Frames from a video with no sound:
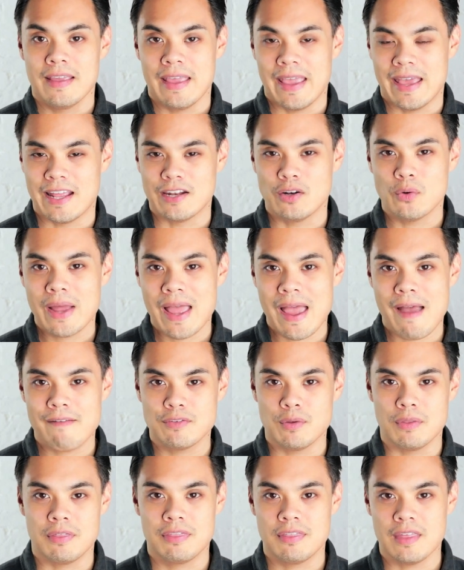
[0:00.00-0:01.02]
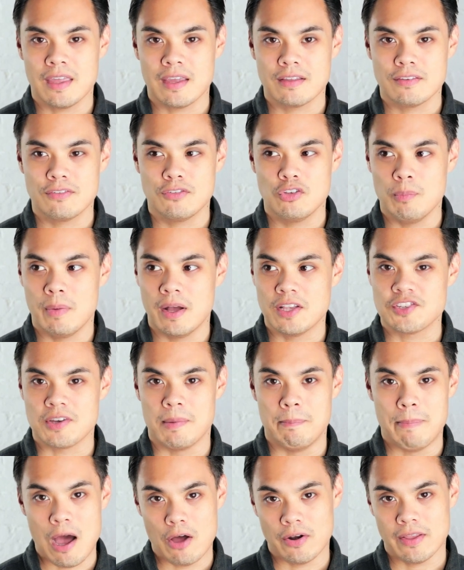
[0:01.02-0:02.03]
and I don't have to think too much
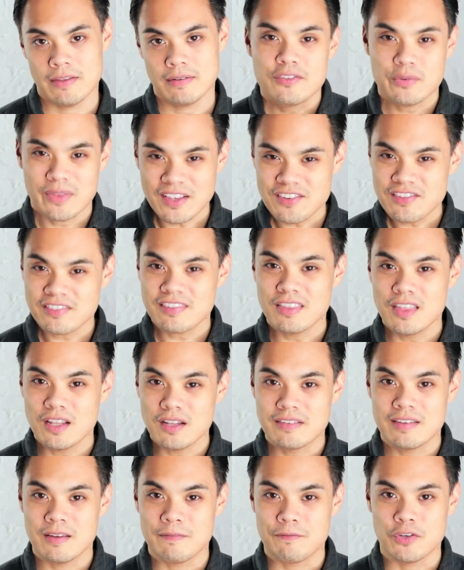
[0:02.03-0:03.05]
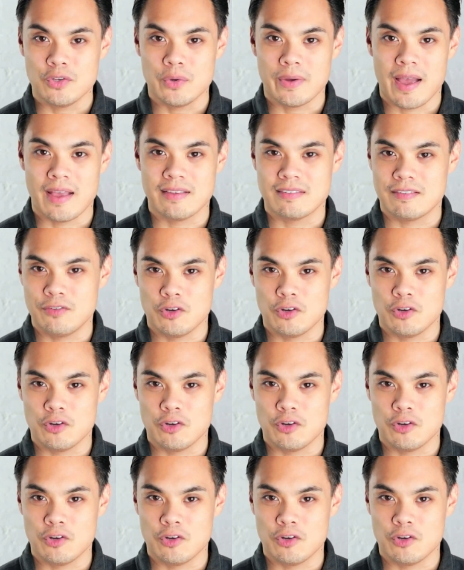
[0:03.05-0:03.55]
about it. So that's just a little tip for you guys.